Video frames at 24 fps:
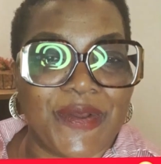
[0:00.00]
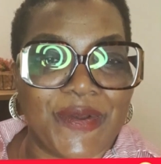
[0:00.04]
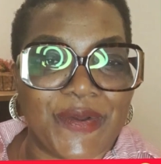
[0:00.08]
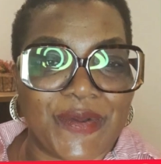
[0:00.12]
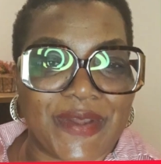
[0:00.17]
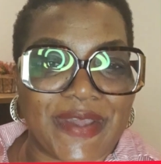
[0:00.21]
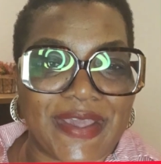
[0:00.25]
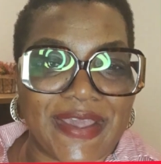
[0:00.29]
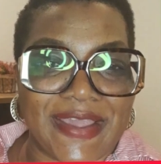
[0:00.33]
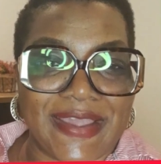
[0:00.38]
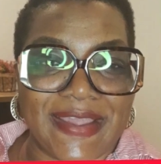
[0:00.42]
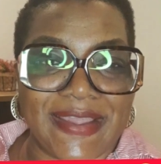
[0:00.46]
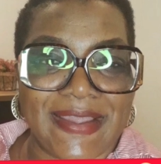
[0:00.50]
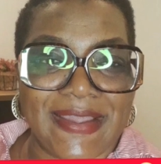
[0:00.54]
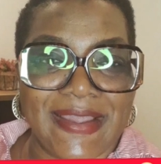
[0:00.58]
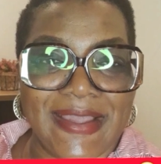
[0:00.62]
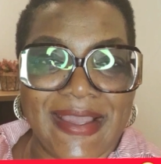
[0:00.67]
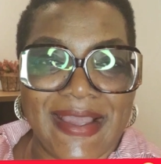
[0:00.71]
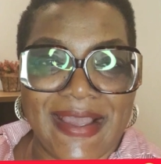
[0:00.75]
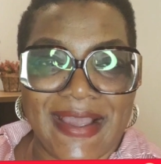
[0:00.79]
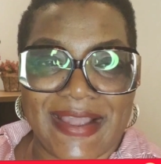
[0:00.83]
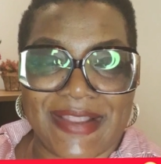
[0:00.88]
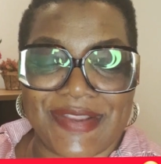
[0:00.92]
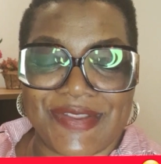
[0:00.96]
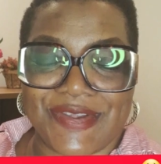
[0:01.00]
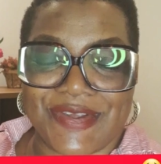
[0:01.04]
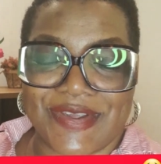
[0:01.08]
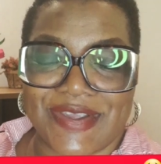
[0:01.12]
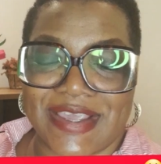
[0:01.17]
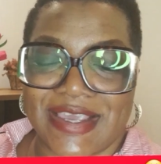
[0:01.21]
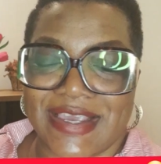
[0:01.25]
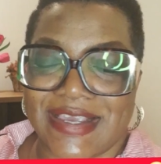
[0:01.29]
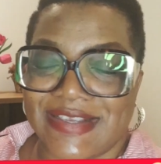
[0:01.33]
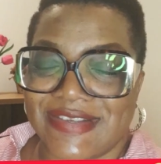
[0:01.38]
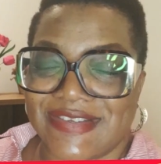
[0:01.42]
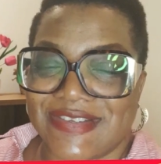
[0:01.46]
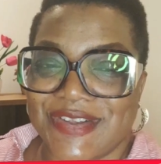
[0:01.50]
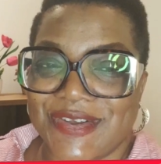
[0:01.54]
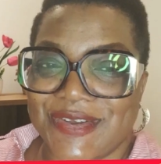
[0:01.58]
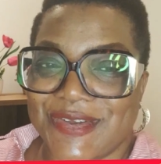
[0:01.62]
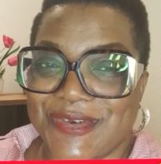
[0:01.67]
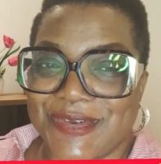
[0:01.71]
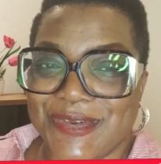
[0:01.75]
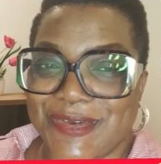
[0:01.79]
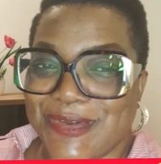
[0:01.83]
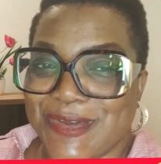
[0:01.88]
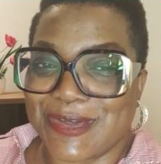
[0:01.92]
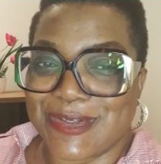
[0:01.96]
Okay, and your cake is not
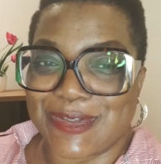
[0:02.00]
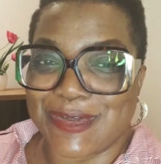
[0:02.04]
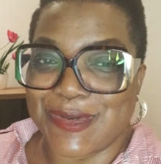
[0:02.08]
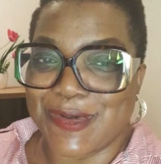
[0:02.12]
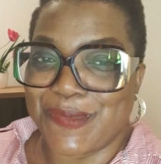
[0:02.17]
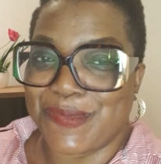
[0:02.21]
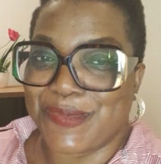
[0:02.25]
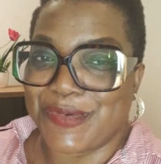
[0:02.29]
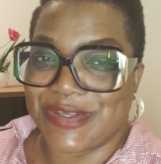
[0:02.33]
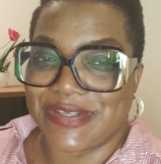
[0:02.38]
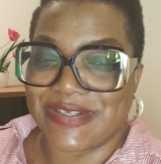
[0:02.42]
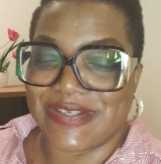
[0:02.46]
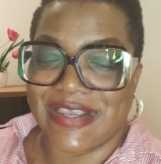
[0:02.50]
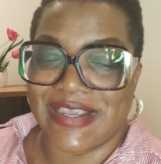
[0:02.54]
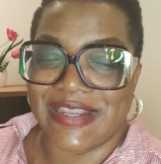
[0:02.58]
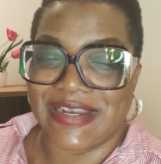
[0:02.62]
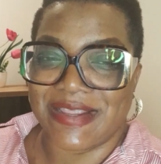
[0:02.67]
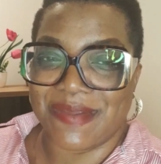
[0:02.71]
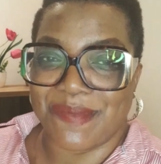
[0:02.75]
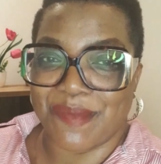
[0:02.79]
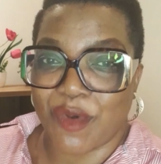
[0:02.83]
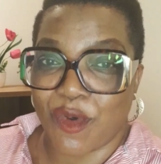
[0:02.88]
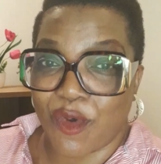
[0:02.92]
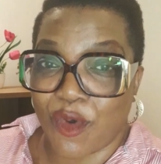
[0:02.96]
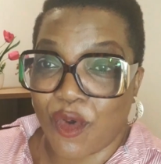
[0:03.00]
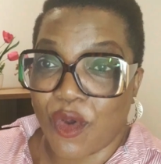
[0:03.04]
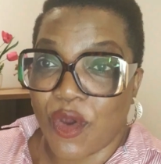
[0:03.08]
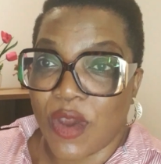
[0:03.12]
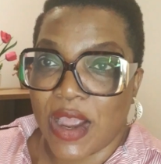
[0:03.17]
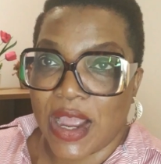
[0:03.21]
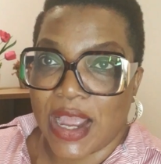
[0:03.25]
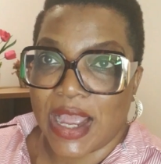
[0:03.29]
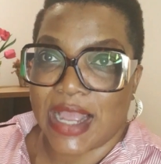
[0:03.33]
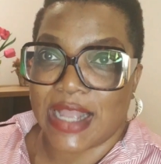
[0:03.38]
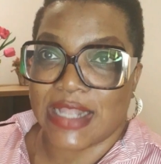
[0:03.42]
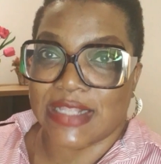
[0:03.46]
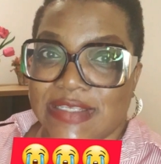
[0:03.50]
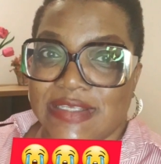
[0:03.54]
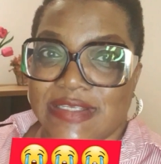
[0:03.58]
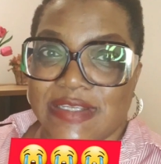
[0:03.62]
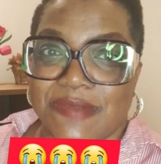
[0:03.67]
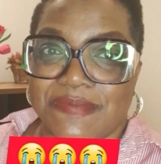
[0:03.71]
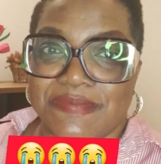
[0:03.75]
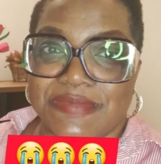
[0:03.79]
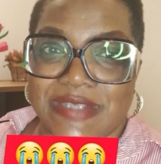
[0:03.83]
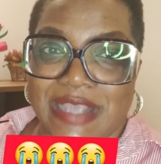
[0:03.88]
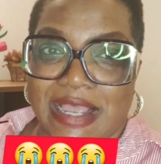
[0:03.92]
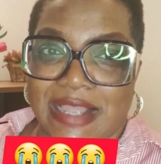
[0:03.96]
going to look so pretty anymore. And
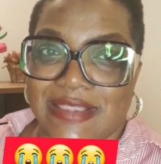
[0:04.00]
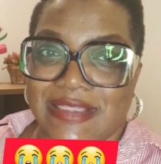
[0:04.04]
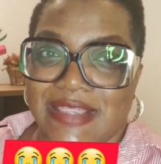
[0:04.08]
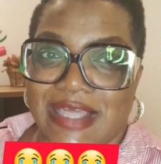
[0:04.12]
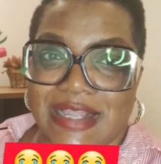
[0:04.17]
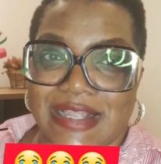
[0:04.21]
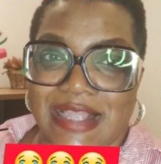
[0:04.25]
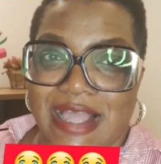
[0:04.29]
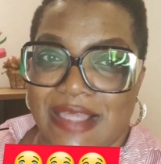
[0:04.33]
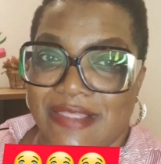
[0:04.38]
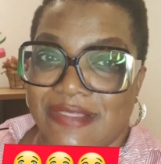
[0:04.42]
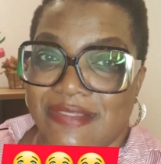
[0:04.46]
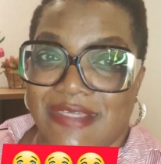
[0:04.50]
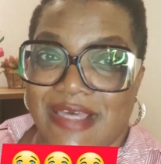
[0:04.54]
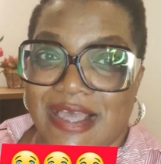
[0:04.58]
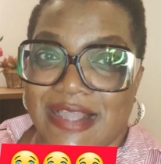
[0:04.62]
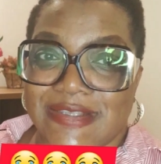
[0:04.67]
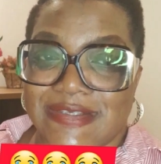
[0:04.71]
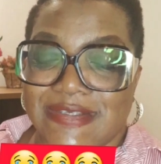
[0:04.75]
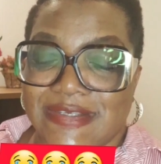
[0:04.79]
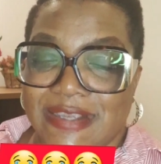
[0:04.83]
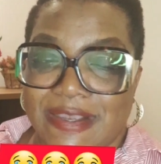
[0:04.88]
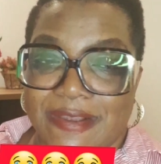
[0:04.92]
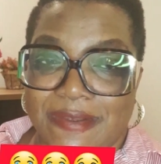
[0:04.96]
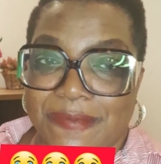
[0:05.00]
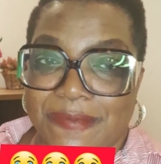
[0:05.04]
sometimes that